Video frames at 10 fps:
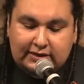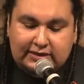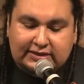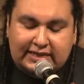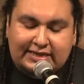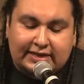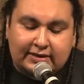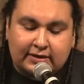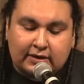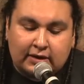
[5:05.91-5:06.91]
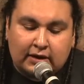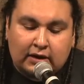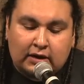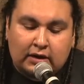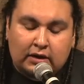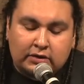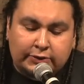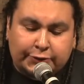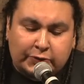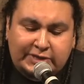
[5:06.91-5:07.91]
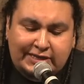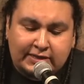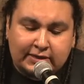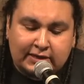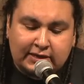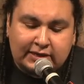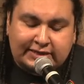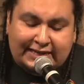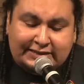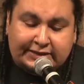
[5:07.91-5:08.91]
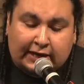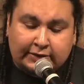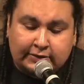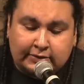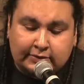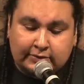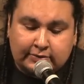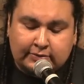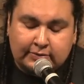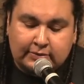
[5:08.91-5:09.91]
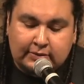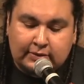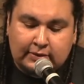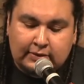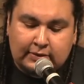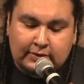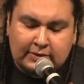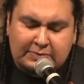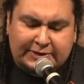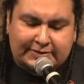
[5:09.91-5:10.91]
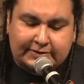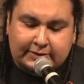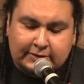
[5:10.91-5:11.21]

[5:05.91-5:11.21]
Said that Uncle Tony danced on. But